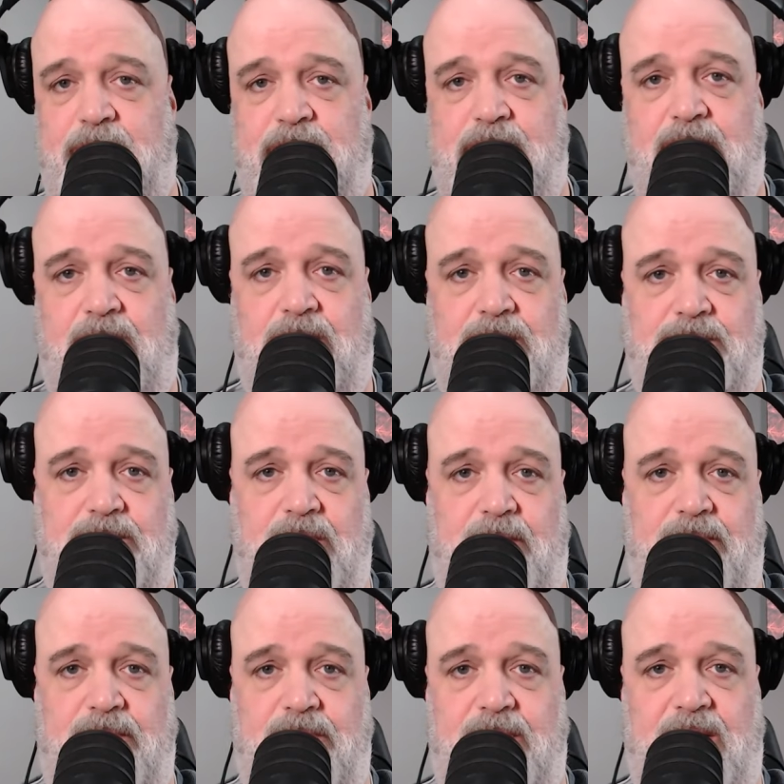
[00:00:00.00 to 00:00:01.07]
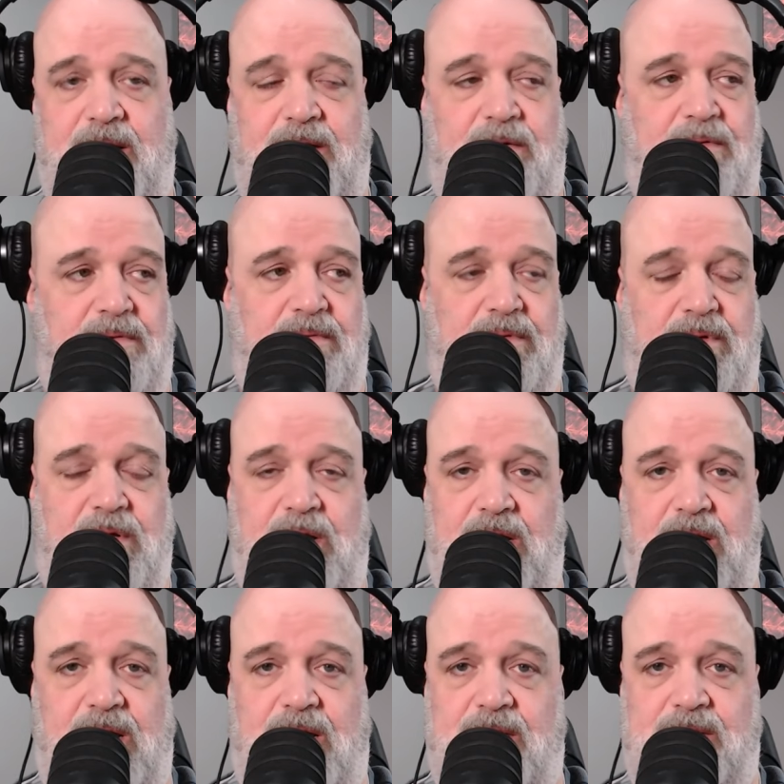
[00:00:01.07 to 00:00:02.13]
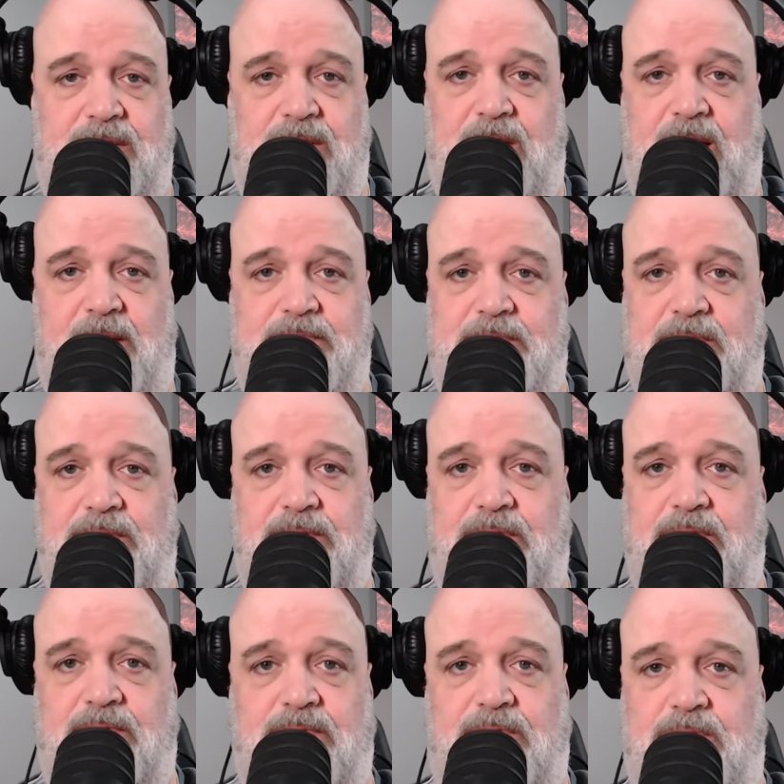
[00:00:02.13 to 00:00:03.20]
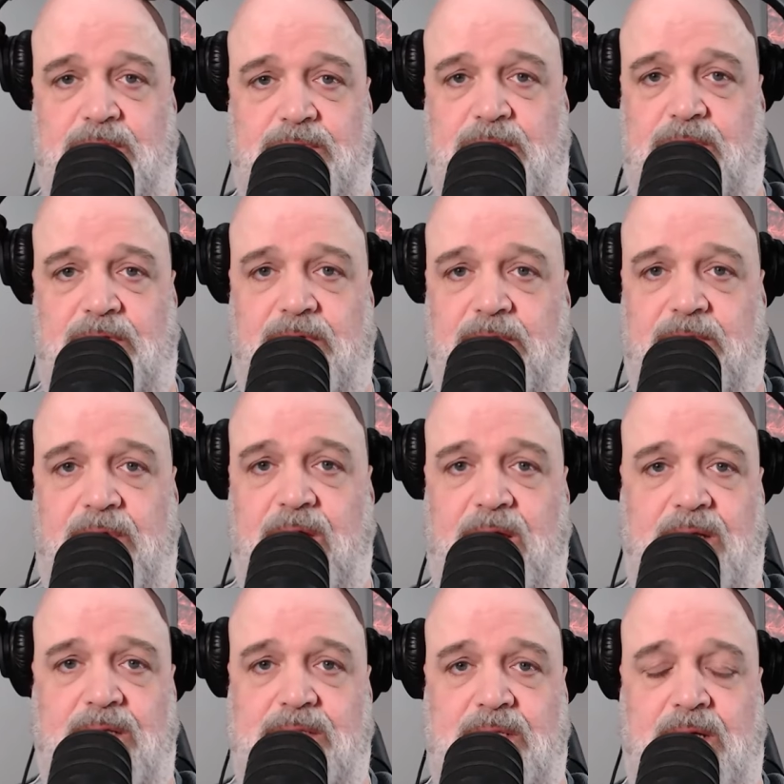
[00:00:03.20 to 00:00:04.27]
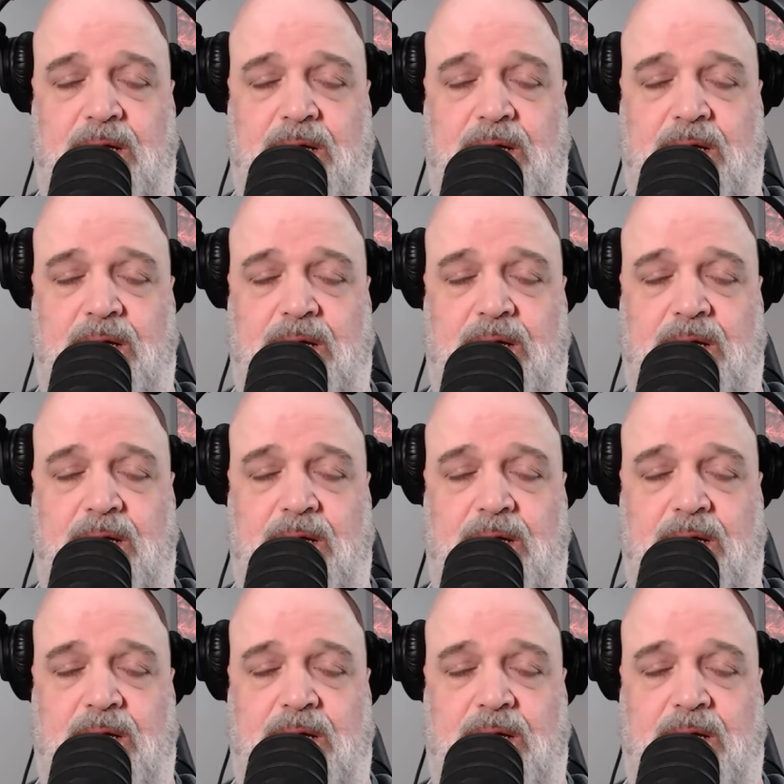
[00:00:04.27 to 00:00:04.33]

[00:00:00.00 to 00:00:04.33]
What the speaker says: Donald Trump, who now has absolute control of the reins,